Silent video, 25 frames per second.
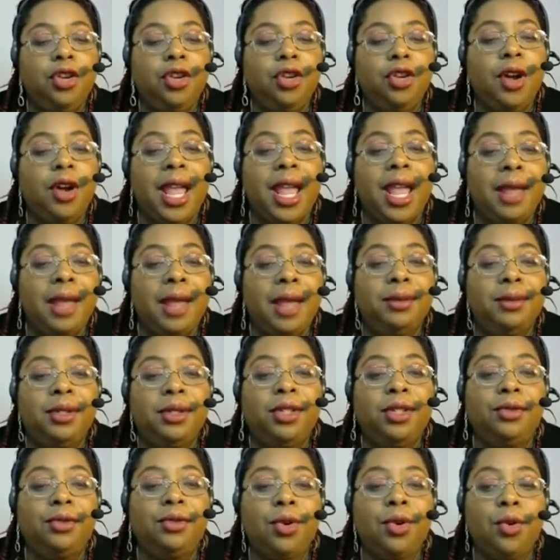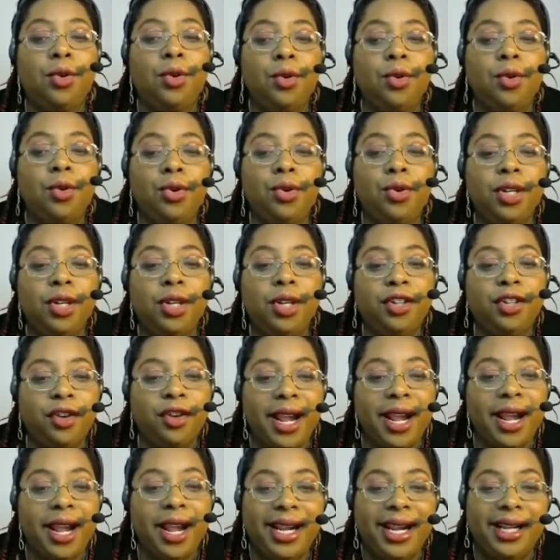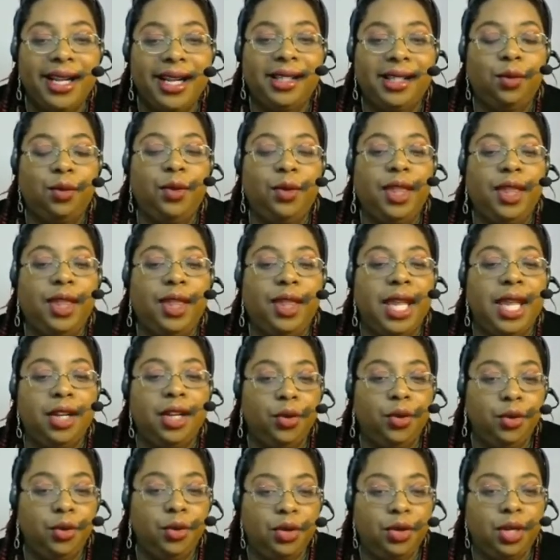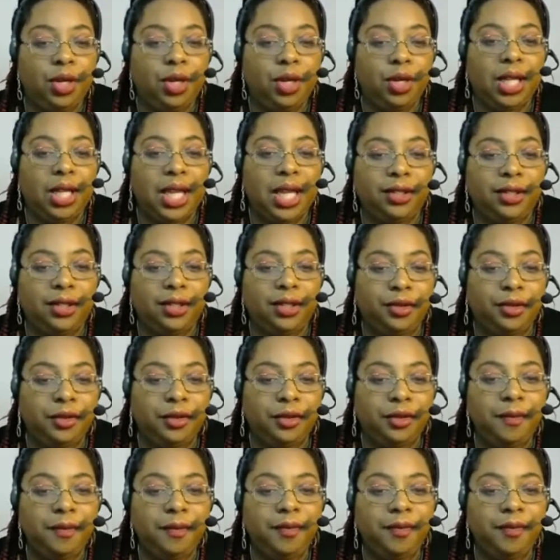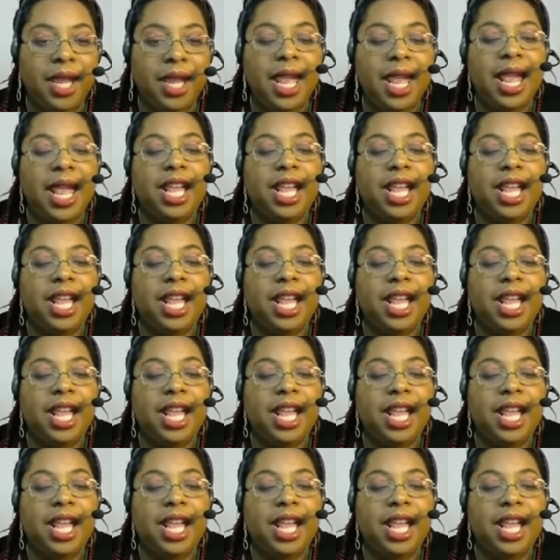You are able to record grades within Google Classroom.